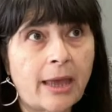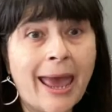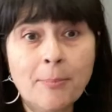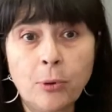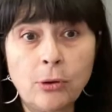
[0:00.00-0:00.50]

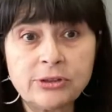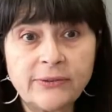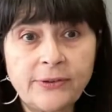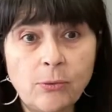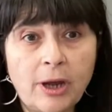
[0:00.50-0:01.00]
apples
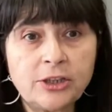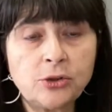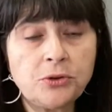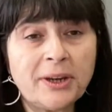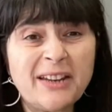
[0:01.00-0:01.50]
if you want
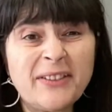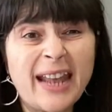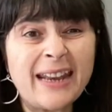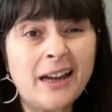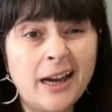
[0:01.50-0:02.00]
to. You can even
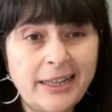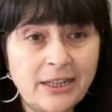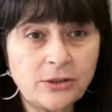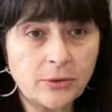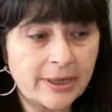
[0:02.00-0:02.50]
add
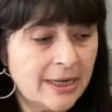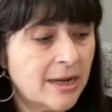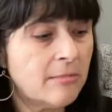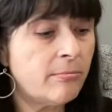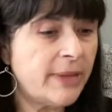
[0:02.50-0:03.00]
honey to it.
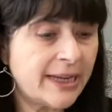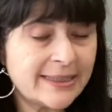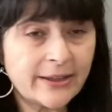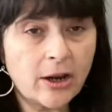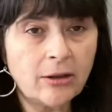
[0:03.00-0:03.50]

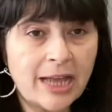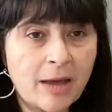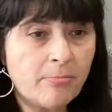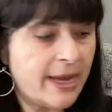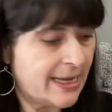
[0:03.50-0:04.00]
Mix it all
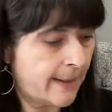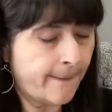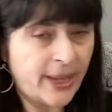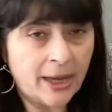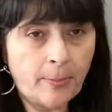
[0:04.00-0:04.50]
up, make it a
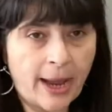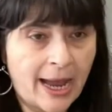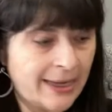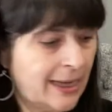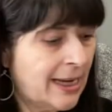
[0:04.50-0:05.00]
big
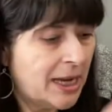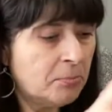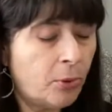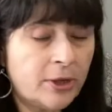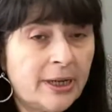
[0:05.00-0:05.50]
pot,
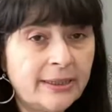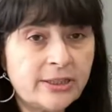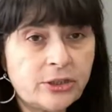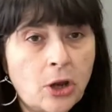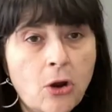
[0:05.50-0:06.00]
and put it on the
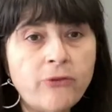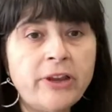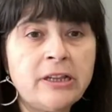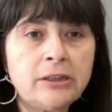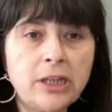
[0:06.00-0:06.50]
stove
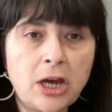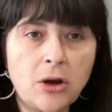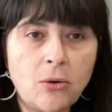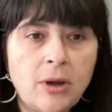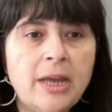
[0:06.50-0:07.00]
in
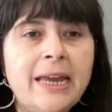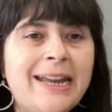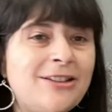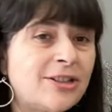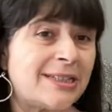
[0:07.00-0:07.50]
low,
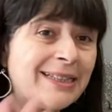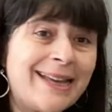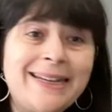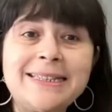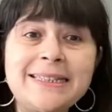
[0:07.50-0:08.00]
and just
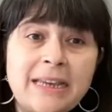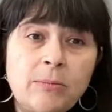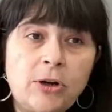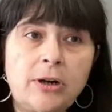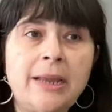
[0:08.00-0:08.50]
let it
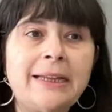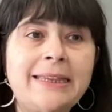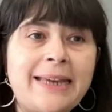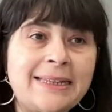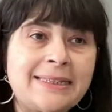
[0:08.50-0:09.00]
simmer and
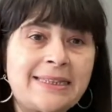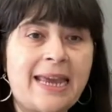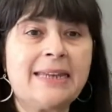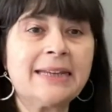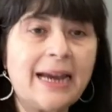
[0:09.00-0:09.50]
let that scent